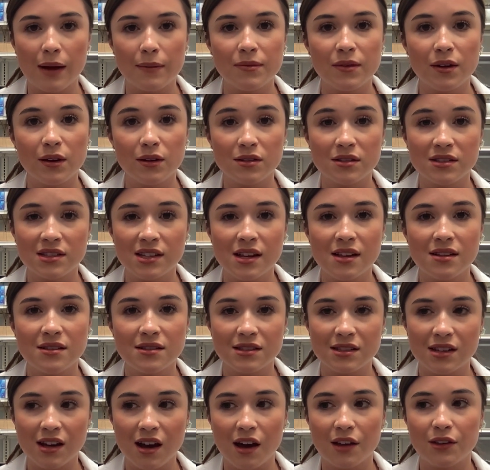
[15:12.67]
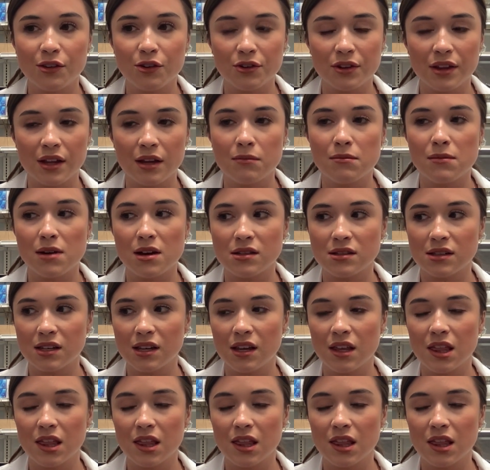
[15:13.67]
those scents other than musky.